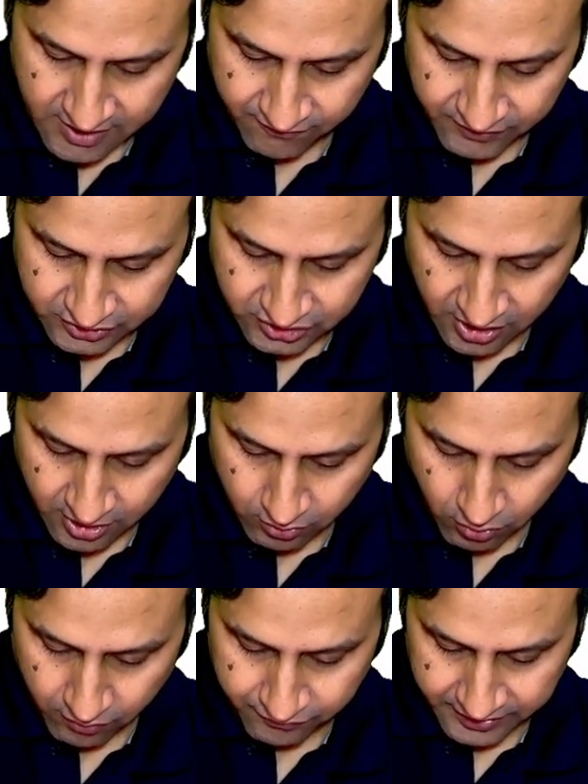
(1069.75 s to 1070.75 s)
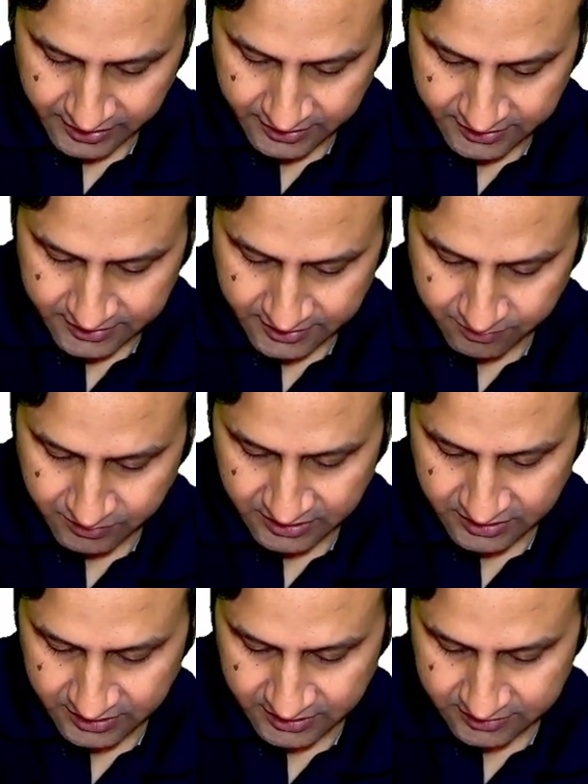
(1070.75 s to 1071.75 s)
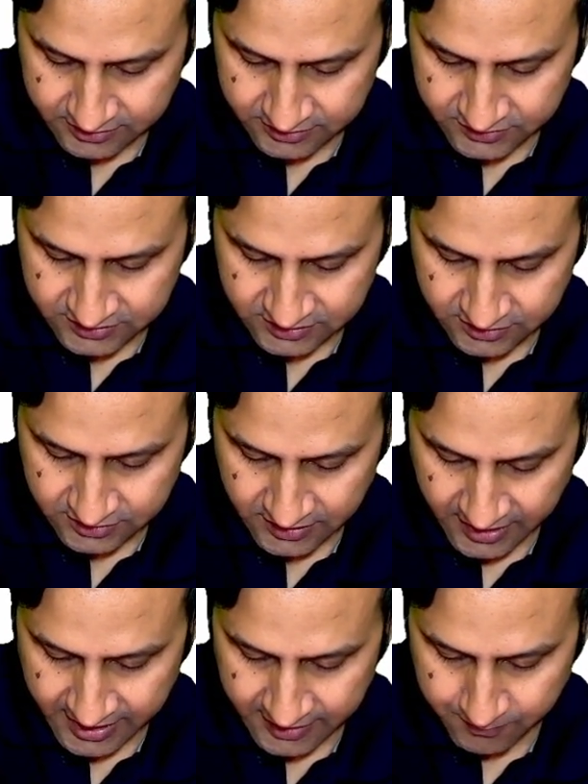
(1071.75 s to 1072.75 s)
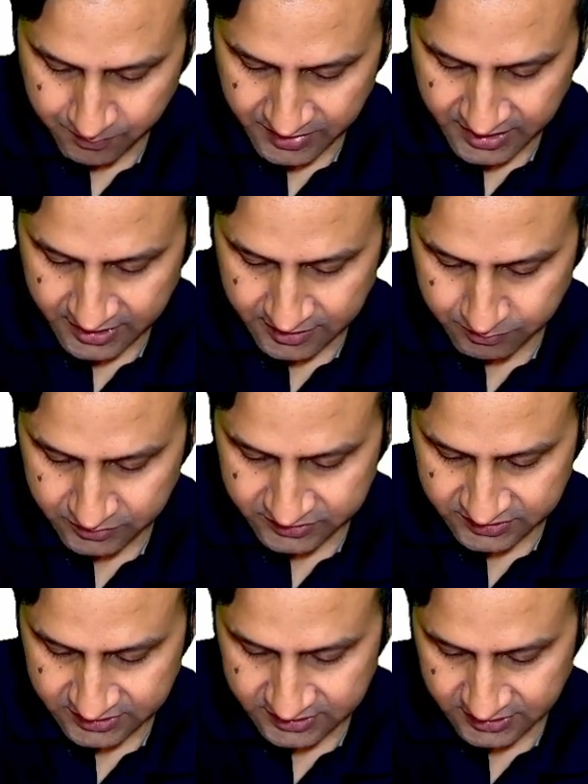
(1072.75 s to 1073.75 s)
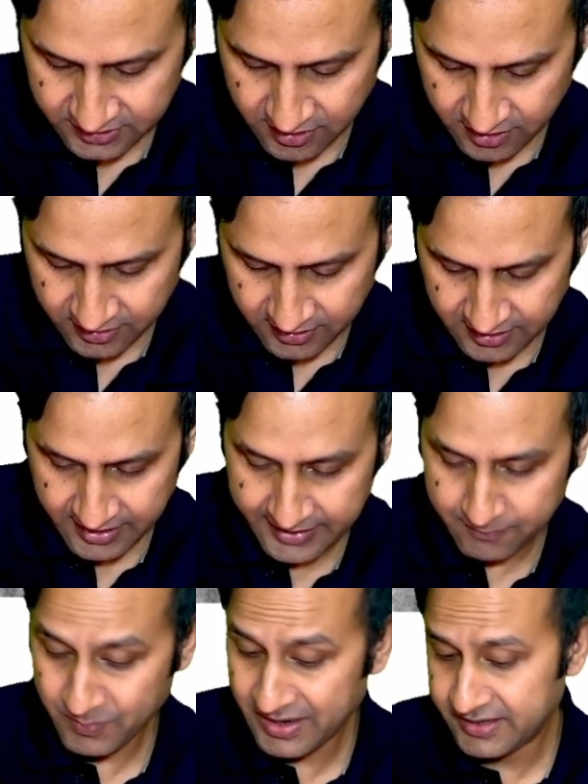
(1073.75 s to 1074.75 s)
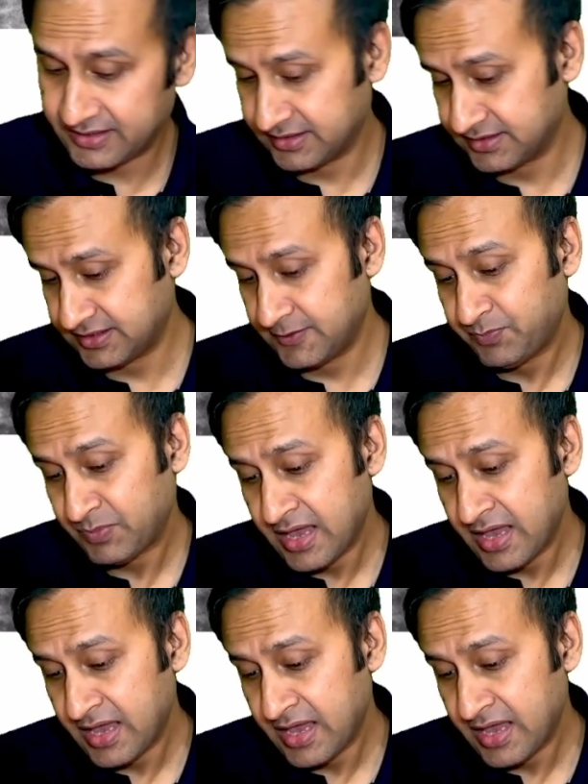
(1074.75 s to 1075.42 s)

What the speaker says: which are of intermediate concern and may represent an underlying malignancy.